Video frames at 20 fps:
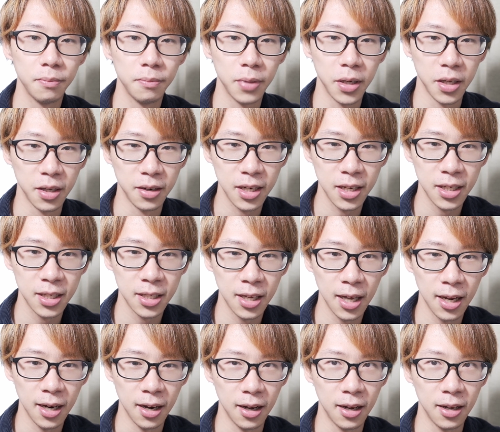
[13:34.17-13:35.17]
but you need to
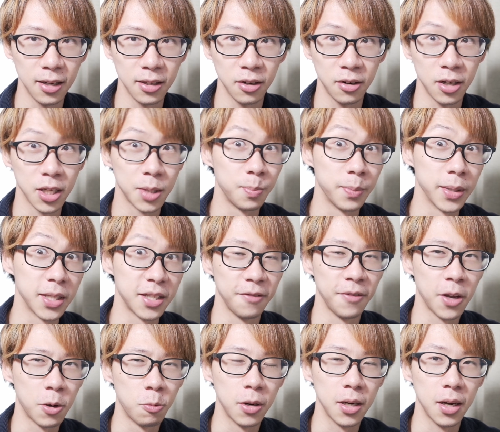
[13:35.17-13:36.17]
get like a
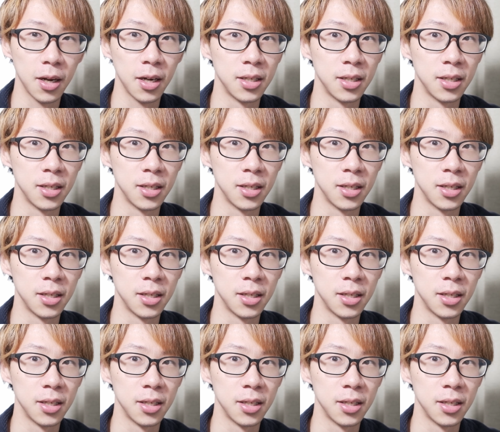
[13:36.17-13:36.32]
specific one,